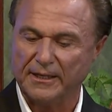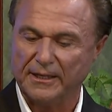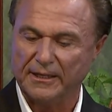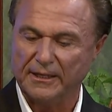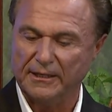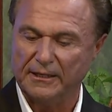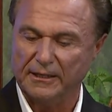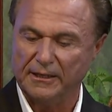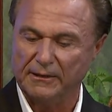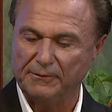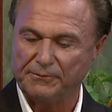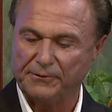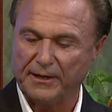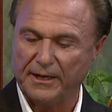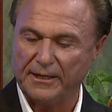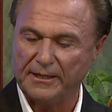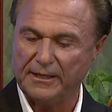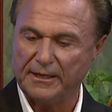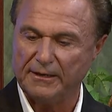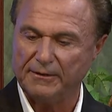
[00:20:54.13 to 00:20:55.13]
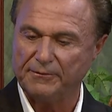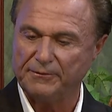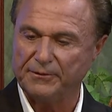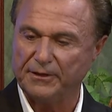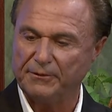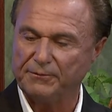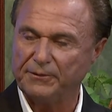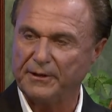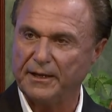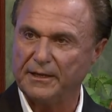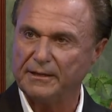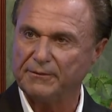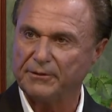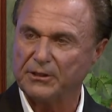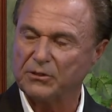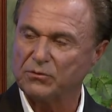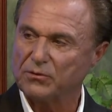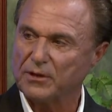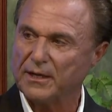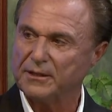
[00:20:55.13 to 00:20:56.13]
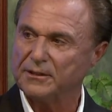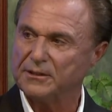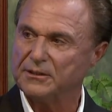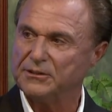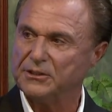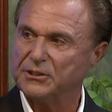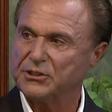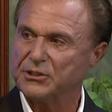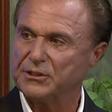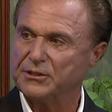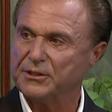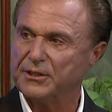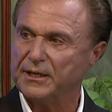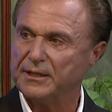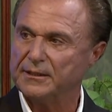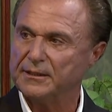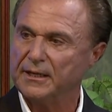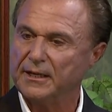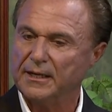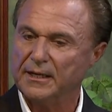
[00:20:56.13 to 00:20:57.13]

if I have if I have a chronic condition that